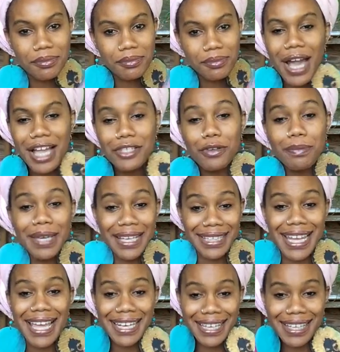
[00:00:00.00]
You guys are
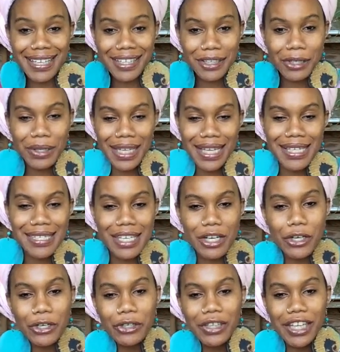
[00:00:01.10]
magnetic, like I
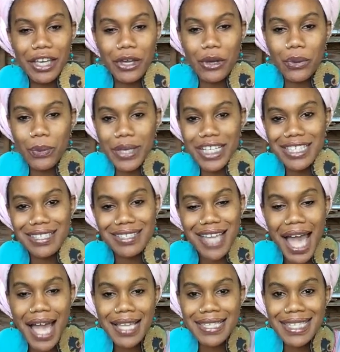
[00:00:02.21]
said earlier, which
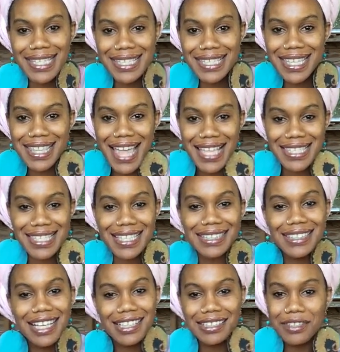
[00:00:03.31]
ties into that
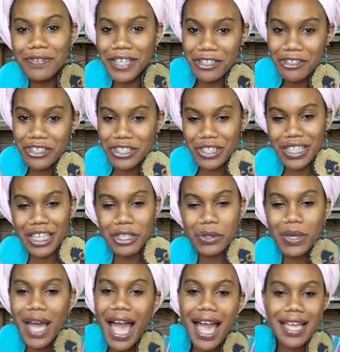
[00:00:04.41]
seductive energy that you
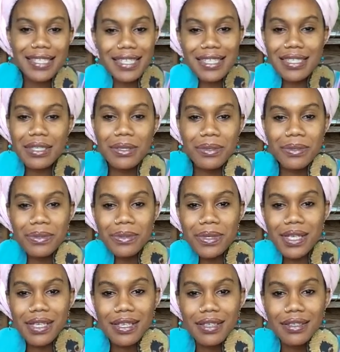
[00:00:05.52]
guys exude.
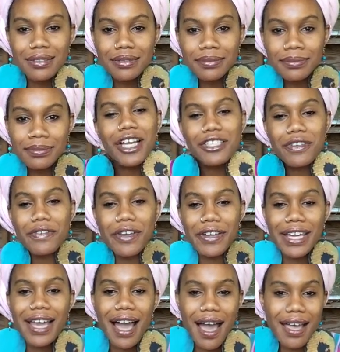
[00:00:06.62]
You guys are
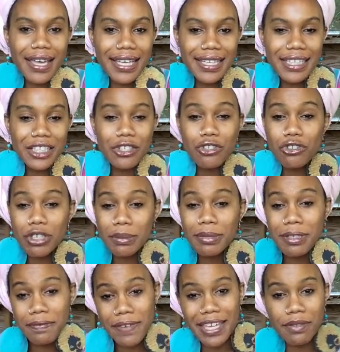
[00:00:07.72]
very kind and
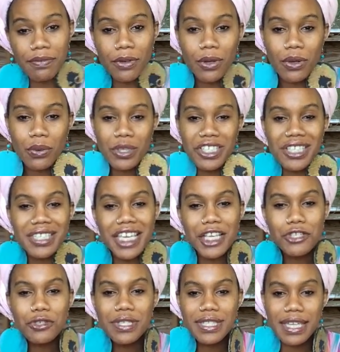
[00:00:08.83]
extremely faithful, which is
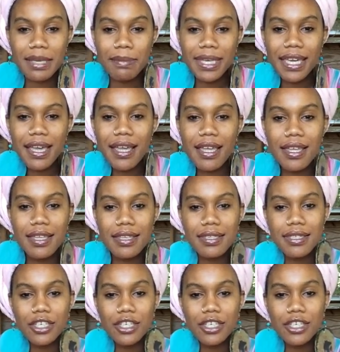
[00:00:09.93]
interesting because,